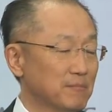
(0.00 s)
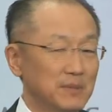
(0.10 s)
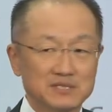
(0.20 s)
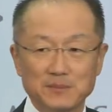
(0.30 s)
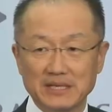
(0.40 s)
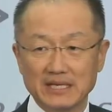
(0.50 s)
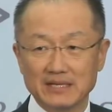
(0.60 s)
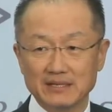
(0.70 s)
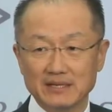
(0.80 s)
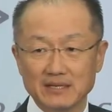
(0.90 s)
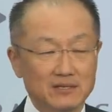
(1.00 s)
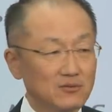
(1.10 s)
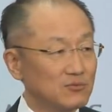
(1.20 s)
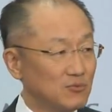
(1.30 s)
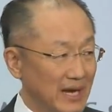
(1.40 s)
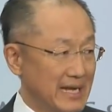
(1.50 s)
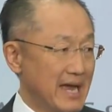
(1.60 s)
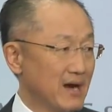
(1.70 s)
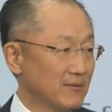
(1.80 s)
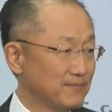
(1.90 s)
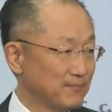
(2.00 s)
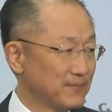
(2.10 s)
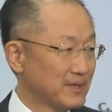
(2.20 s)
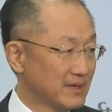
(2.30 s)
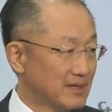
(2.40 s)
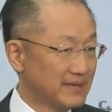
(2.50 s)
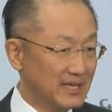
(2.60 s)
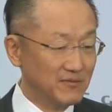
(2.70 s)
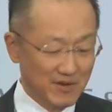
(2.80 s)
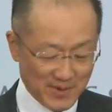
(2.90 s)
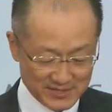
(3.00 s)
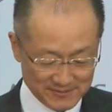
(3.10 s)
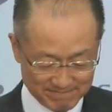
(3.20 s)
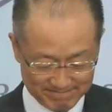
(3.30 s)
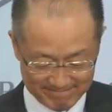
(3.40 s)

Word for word: must begin right now. Thank you very much.